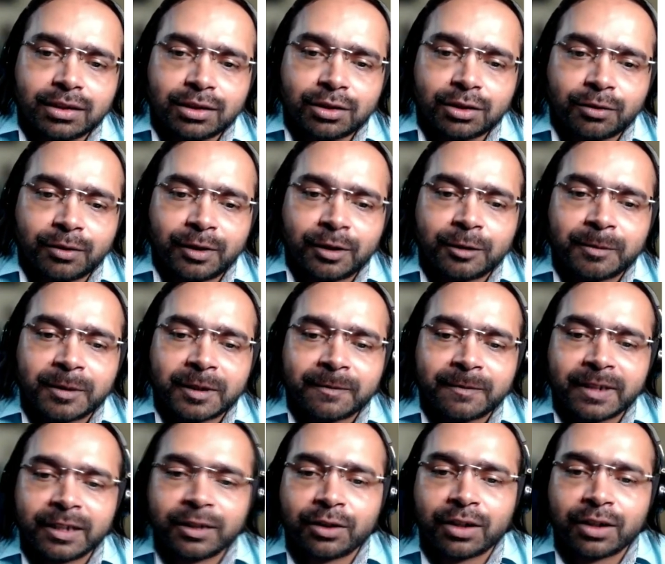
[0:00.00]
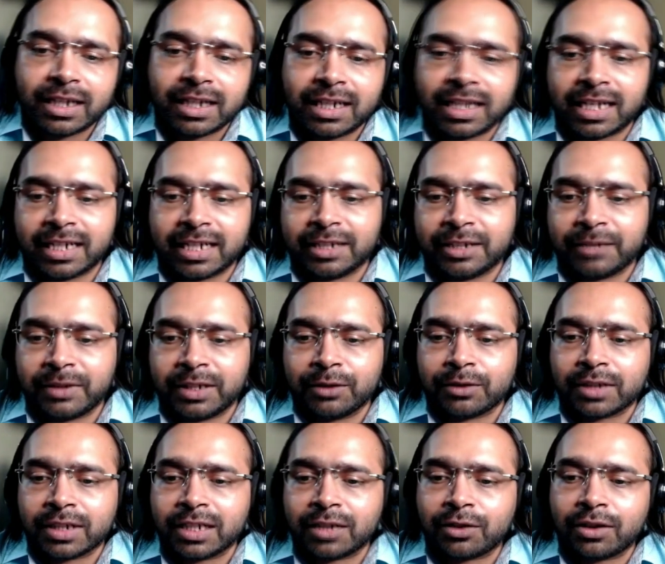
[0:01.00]
So when you specify URL and when
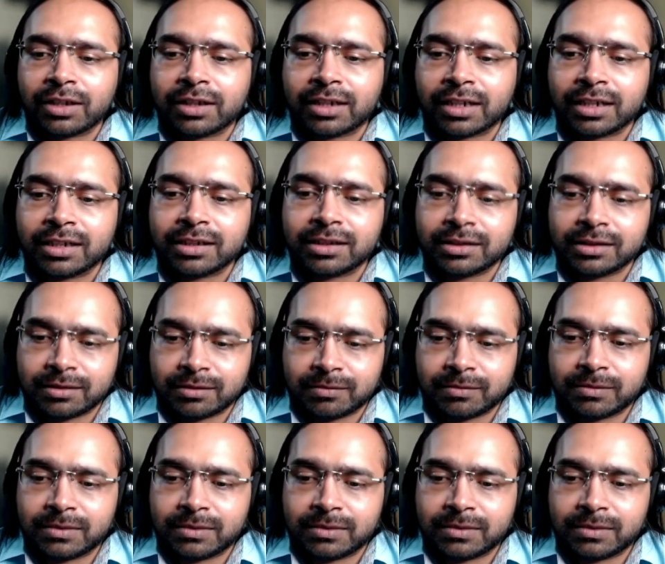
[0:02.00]
you click on run